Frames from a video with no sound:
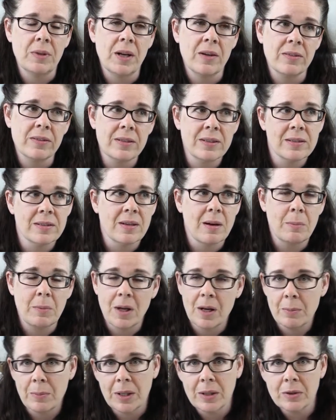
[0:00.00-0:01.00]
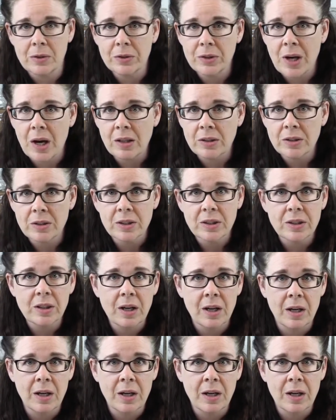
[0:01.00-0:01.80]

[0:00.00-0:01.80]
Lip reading: Now, I'm not a medical doctor.